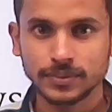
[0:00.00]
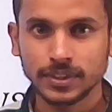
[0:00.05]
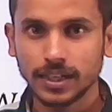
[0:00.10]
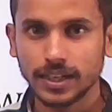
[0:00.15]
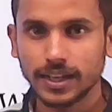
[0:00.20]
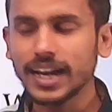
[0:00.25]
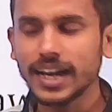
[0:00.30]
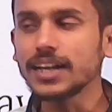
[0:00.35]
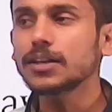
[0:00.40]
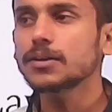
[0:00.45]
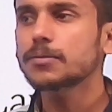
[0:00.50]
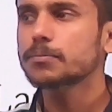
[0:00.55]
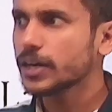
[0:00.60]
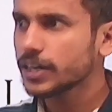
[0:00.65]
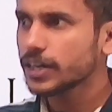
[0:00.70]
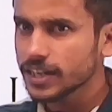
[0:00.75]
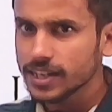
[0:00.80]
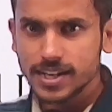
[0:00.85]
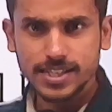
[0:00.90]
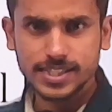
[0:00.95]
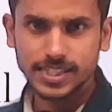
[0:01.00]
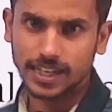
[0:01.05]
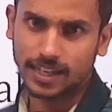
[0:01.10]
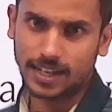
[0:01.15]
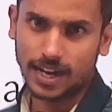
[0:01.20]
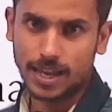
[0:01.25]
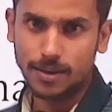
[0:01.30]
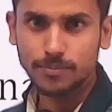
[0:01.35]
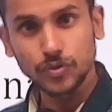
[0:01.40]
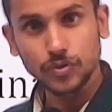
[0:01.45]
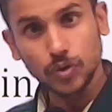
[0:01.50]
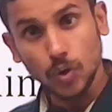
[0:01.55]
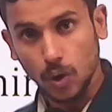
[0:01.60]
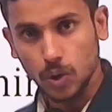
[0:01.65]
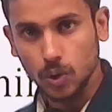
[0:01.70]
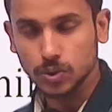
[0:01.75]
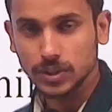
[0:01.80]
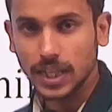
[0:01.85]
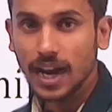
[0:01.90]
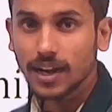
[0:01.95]
right? Murder is a crime, we all
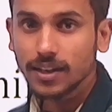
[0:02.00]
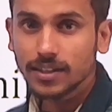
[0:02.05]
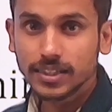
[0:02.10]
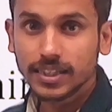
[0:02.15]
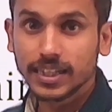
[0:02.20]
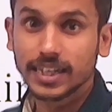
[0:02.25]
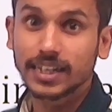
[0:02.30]
know that.